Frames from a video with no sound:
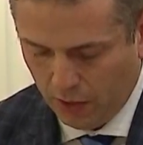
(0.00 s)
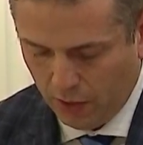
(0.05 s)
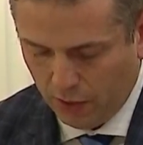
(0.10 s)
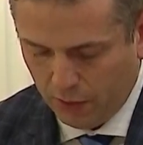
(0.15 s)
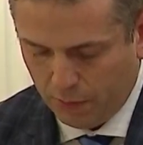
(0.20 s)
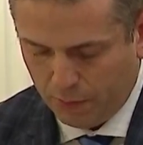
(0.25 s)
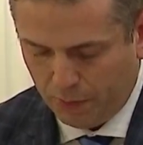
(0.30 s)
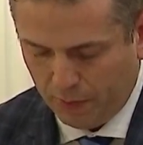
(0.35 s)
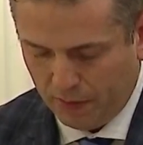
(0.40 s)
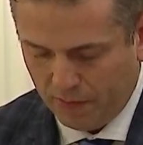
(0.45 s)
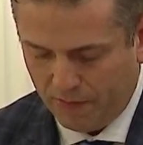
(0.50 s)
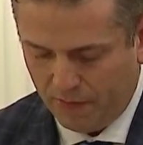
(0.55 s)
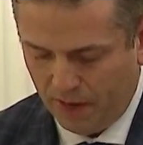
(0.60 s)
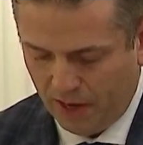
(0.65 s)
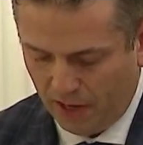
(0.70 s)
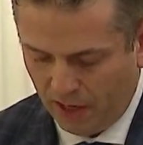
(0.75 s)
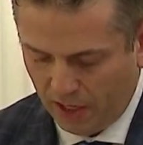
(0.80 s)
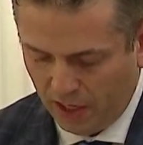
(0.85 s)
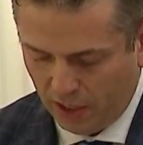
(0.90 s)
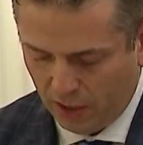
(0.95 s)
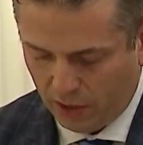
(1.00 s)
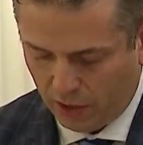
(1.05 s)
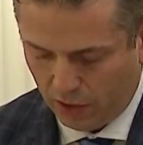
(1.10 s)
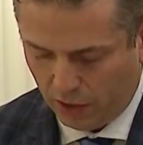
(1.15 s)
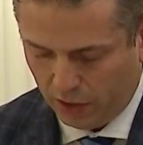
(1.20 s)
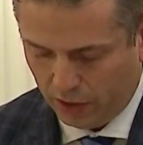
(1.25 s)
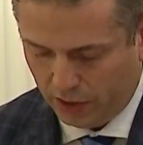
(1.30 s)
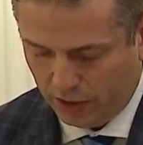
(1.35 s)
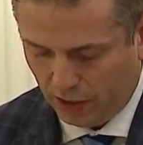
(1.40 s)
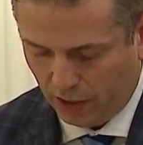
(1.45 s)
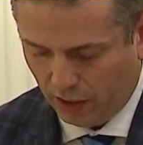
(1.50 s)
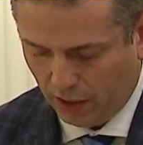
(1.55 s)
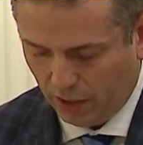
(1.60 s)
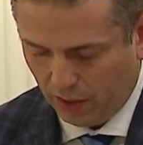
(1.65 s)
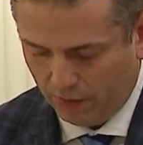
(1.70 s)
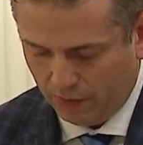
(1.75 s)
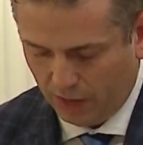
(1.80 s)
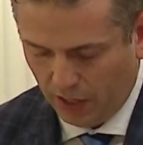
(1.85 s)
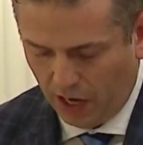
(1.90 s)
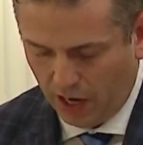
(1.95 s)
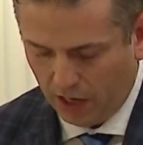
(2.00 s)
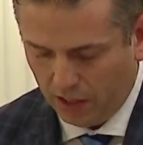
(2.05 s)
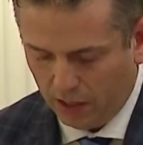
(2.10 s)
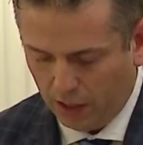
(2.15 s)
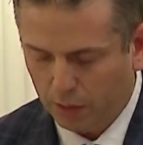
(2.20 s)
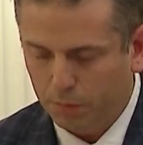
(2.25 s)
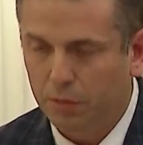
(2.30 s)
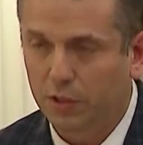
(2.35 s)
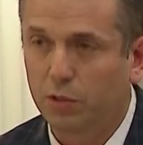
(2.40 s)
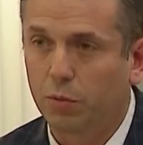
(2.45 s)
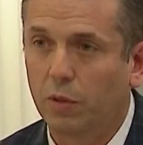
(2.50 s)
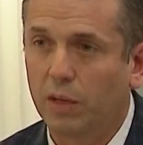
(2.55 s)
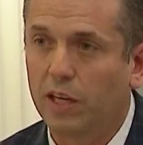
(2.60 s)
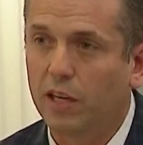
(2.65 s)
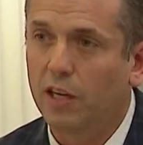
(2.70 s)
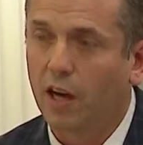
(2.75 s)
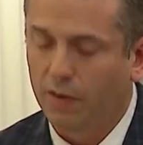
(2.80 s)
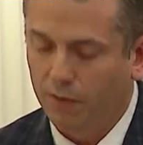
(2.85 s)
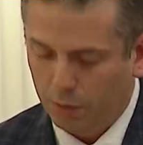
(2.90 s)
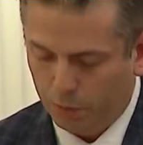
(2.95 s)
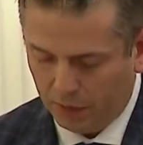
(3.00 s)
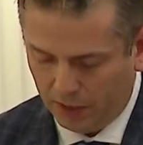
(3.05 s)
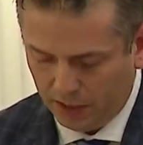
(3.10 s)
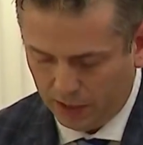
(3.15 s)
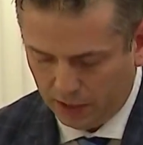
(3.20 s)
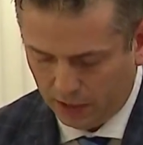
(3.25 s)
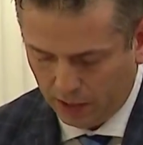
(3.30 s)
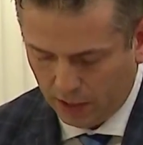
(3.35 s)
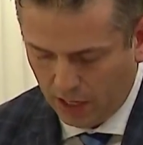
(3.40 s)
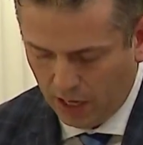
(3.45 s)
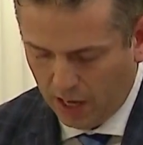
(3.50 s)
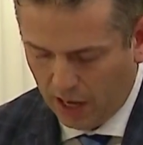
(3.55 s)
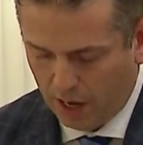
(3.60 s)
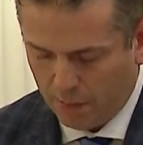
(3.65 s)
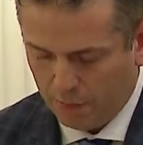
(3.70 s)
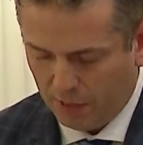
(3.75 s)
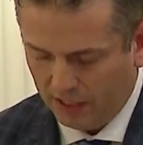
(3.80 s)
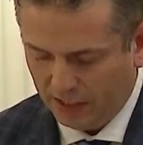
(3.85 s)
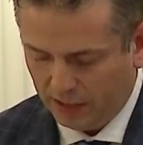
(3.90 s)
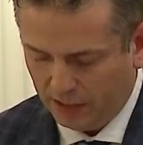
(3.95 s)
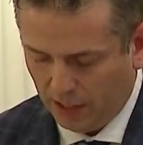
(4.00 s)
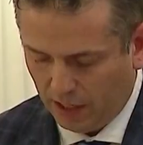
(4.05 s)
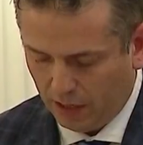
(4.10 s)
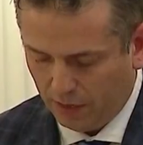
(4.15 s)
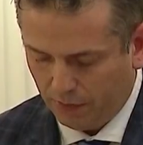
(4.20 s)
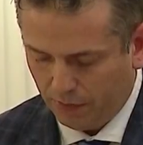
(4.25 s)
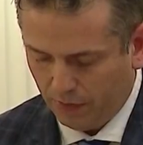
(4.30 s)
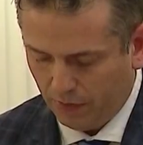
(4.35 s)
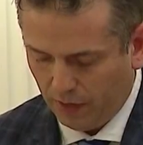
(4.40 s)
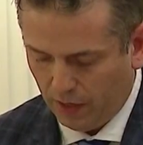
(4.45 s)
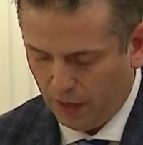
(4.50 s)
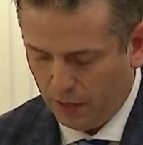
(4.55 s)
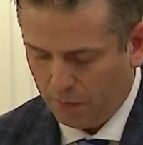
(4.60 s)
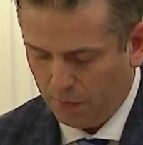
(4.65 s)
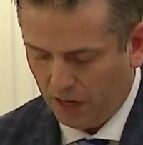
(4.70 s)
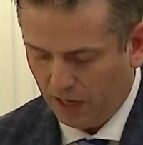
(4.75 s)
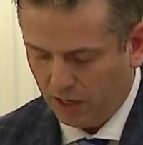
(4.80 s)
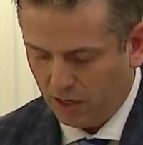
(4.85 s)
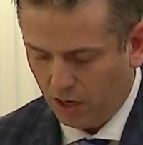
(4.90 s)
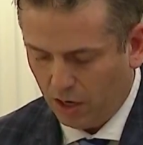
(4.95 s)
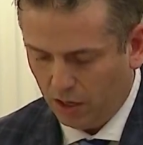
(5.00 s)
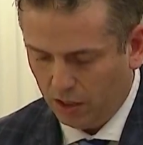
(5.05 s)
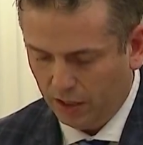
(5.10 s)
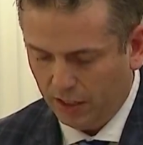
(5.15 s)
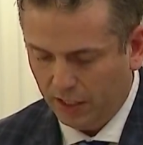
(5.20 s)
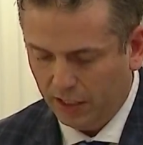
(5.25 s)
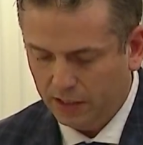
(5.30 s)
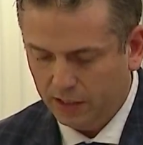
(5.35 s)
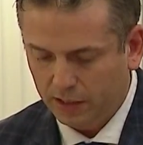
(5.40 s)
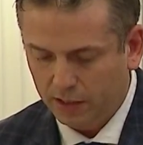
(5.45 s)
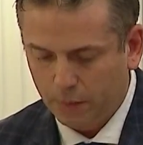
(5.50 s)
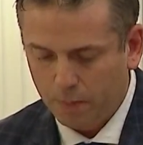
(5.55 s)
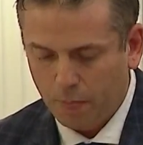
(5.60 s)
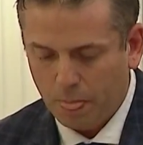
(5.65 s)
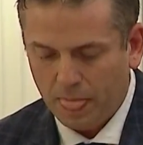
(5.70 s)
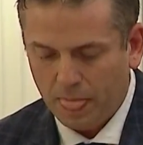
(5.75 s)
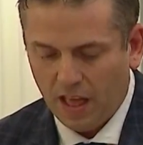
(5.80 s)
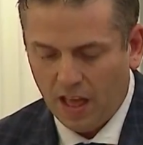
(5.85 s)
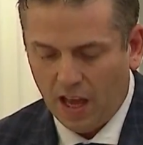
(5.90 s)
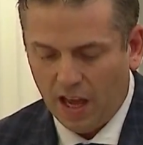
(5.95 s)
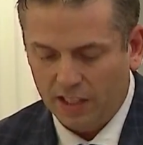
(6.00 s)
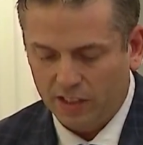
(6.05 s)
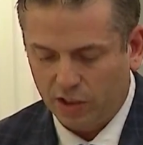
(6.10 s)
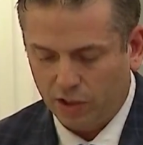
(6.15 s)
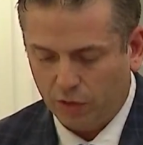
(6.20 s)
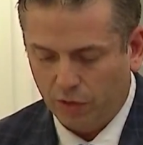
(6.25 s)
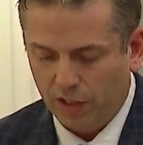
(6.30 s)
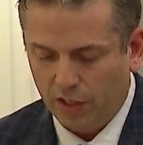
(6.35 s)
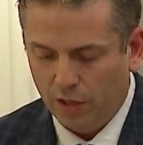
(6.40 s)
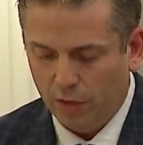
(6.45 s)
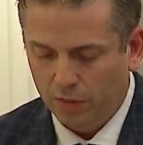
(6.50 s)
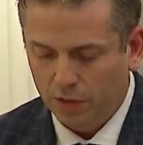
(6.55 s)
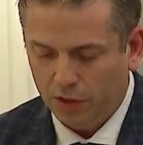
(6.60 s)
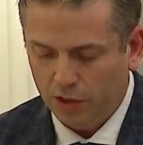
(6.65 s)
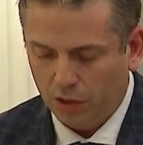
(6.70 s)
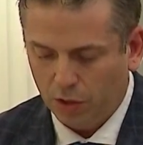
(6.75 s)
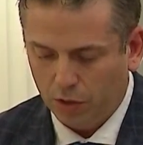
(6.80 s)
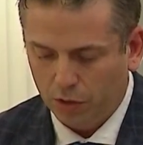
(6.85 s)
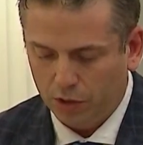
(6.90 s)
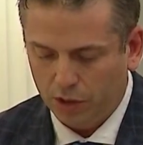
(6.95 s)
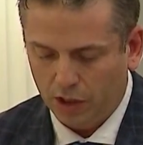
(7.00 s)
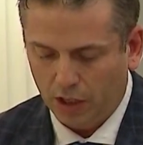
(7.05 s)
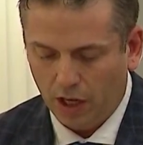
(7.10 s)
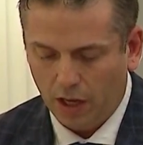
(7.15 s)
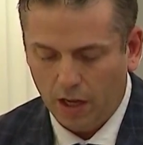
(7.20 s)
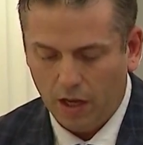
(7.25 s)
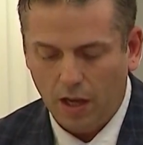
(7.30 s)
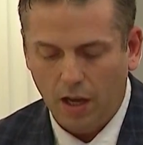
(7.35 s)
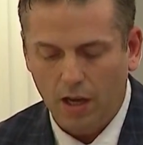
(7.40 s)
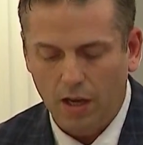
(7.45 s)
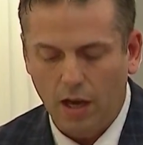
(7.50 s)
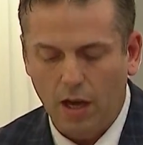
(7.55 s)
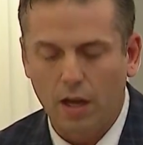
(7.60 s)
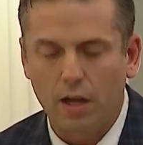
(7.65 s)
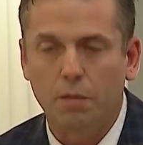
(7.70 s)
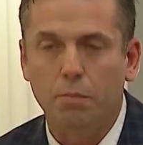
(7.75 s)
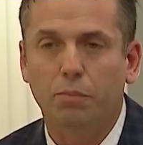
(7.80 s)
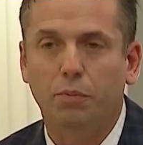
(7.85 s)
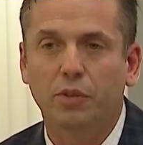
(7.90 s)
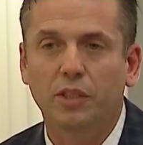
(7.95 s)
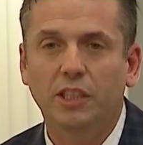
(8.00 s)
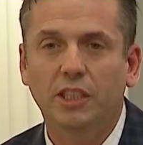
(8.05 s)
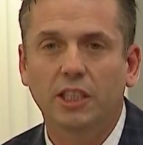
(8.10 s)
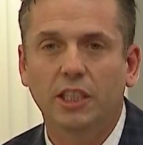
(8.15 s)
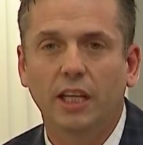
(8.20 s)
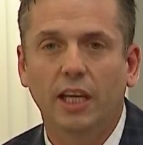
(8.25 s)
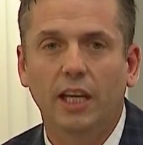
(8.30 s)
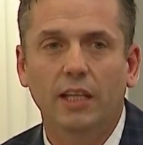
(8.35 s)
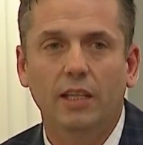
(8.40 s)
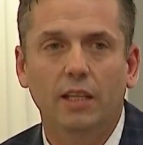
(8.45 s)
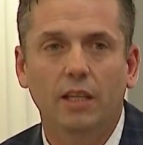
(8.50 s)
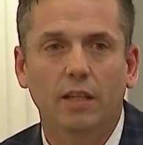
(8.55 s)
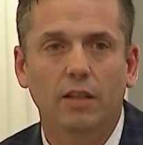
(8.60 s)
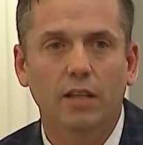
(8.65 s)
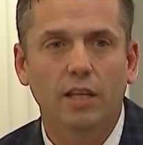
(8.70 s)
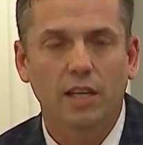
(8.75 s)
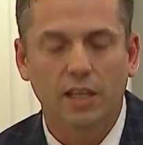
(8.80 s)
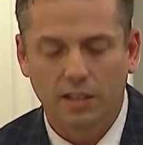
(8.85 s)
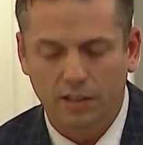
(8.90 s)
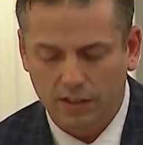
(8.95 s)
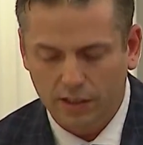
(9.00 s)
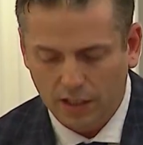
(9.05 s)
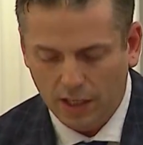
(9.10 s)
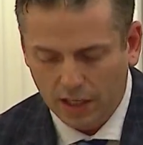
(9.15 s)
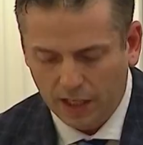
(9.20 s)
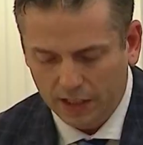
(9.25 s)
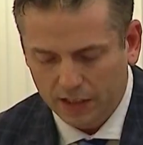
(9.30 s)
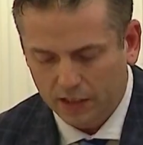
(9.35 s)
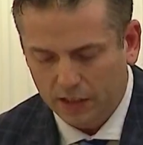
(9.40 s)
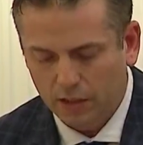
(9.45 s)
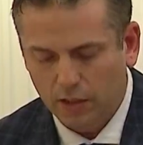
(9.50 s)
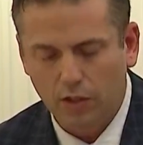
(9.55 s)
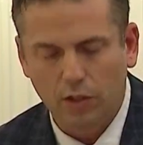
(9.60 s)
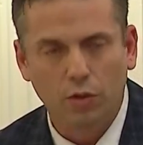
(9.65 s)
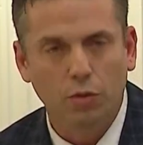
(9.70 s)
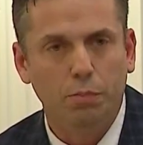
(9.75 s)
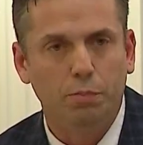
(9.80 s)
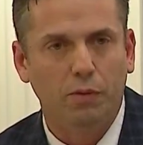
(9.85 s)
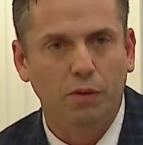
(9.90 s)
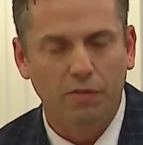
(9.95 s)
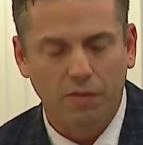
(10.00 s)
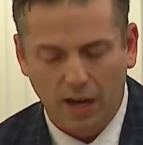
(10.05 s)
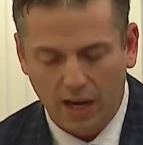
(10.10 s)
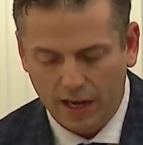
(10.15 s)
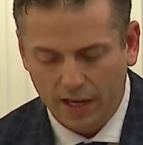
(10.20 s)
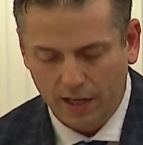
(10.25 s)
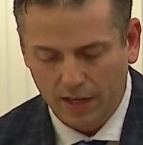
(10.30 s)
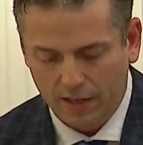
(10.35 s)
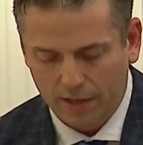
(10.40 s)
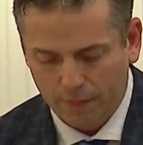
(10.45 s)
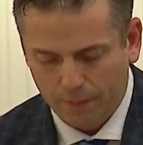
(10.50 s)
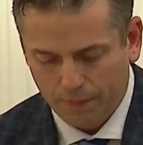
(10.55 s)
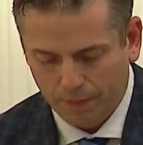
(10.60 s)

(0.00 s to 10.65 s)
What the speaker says: You've been very encouraging of dialogue between government and myself and my colleagues at Screen Nova Scotia, and I appreciate the insights you provided.